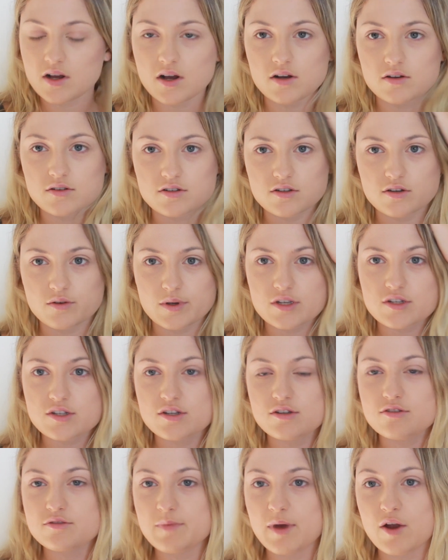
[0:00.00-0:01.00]
Also,
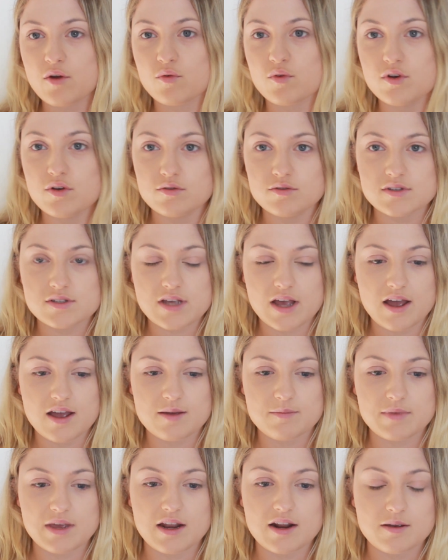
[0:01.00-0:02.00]
excuse my roots, I
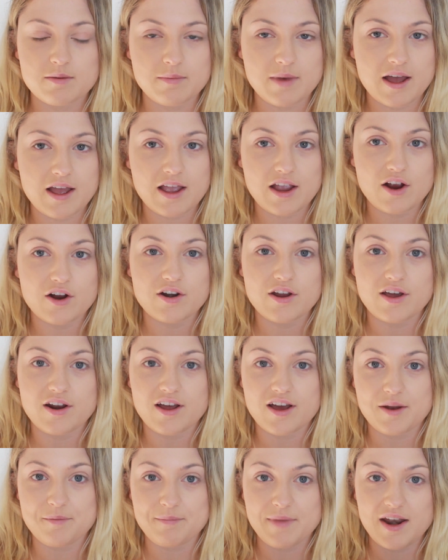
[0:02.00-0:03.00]
am getting my hair done
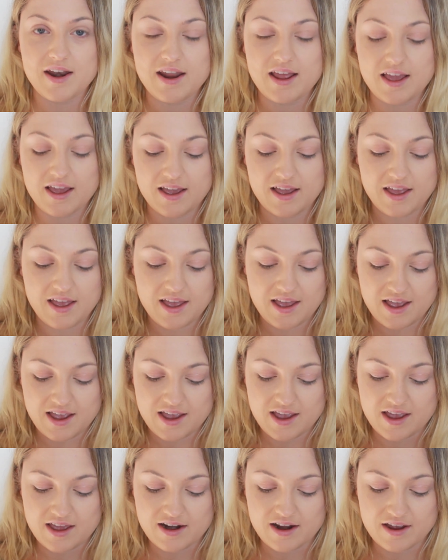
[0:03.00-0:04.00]
on Monday
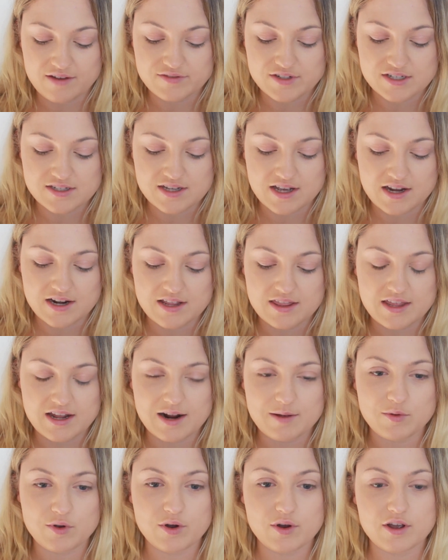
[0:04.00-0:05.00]
and I've decided that
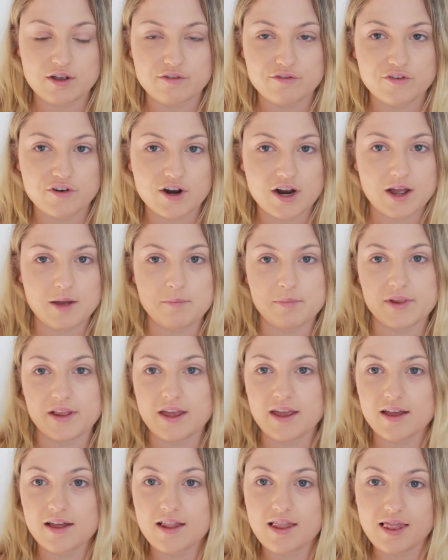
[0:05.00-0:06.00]
I'm going for a
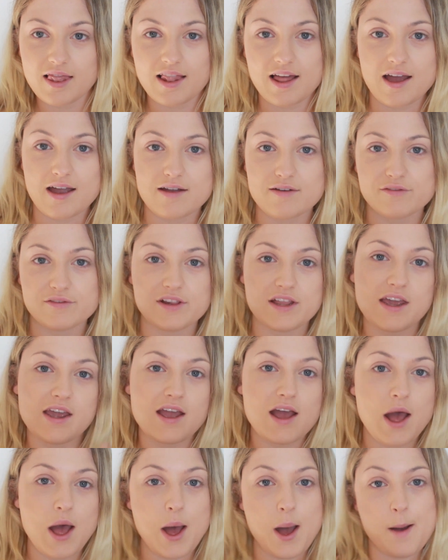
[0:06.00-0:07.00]
Blake
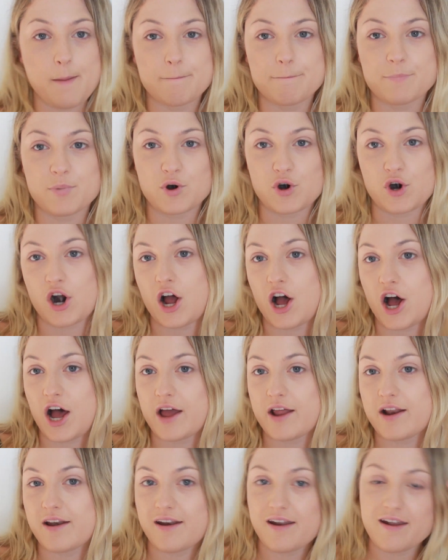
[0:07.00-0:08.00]
Lively
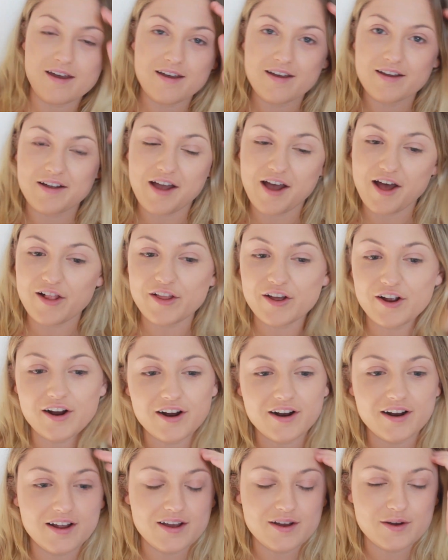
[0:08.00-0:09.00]
blonde
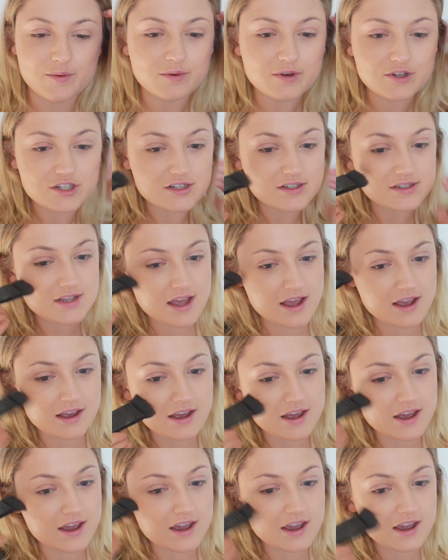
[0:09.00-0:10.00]
color, which is
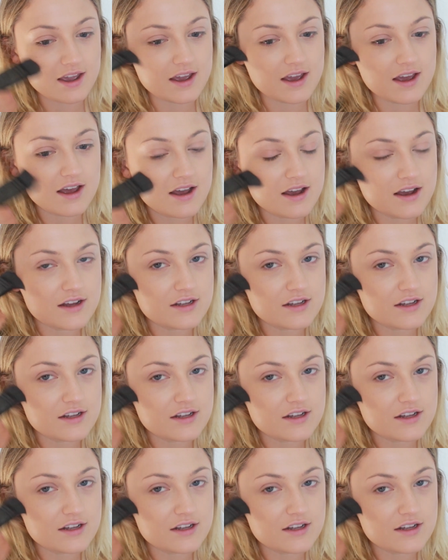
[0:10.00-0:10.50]
like a